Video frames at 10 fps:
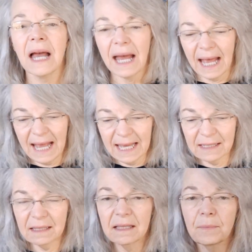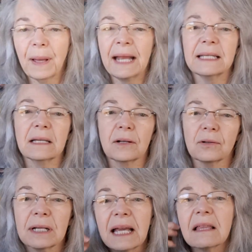and the painting
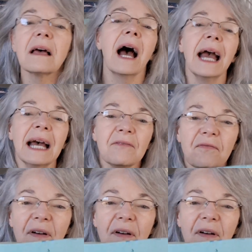underneath. I have